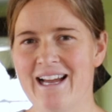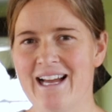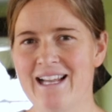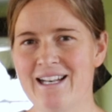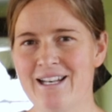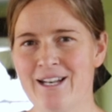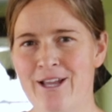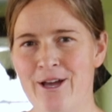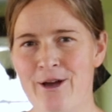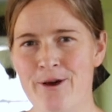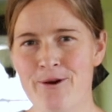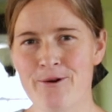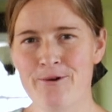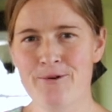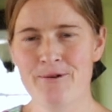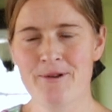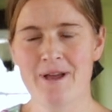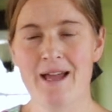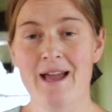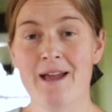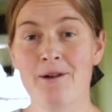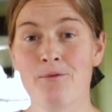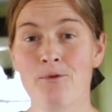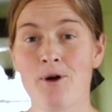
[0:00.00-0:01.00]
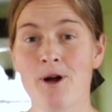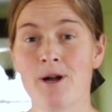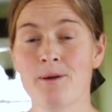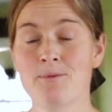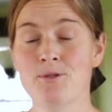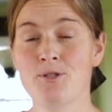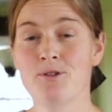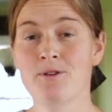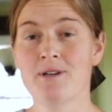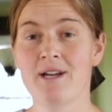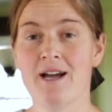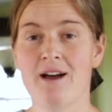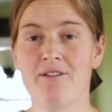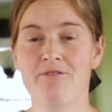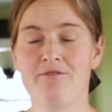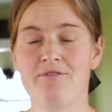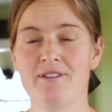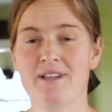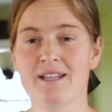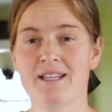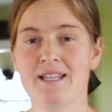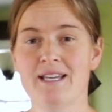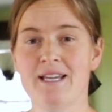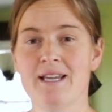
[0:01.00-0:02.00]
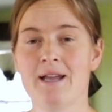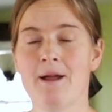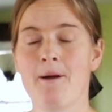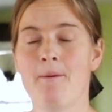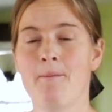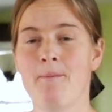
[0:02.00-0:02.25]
Hello and welcome to A Gut Feeling.